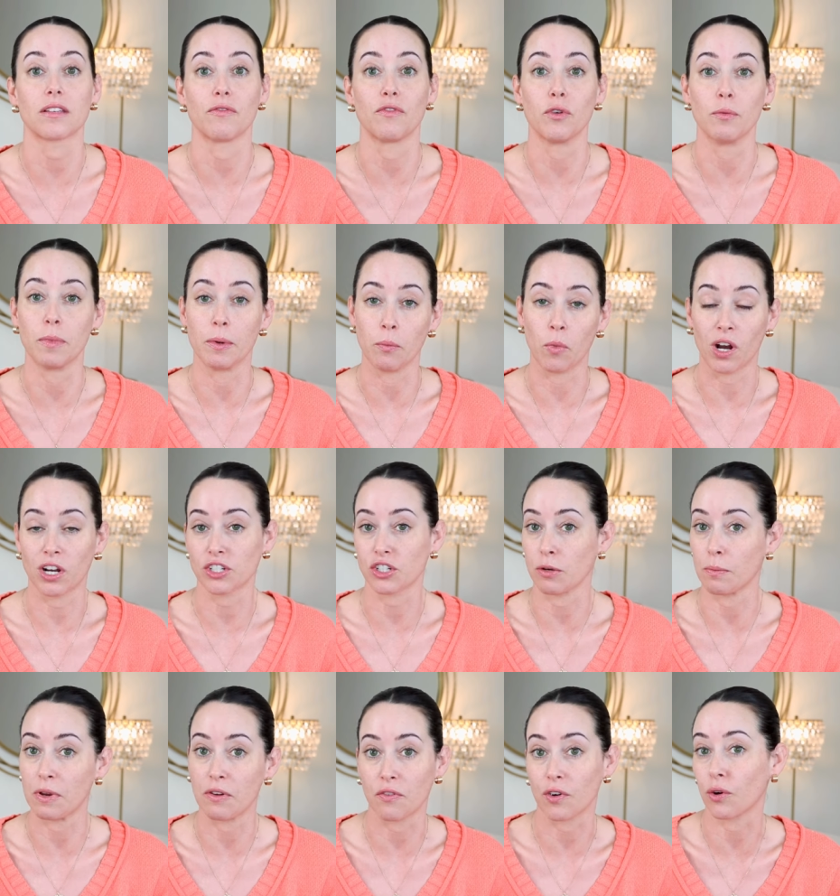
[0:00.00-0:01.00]
If you've been
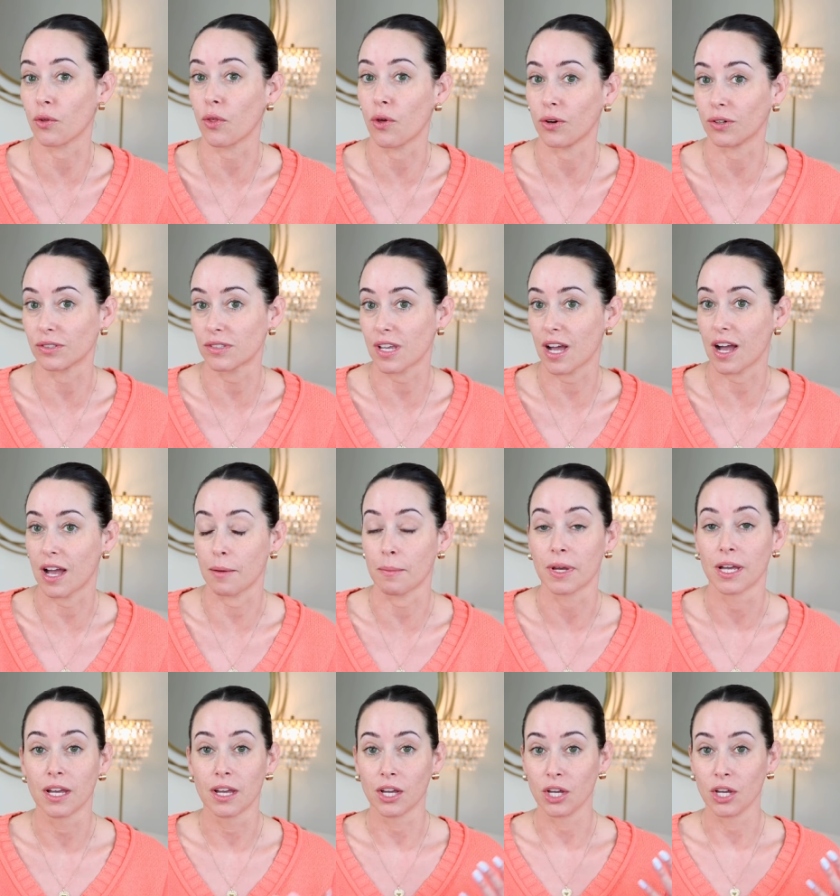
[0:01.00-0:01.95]
watching me for a long time,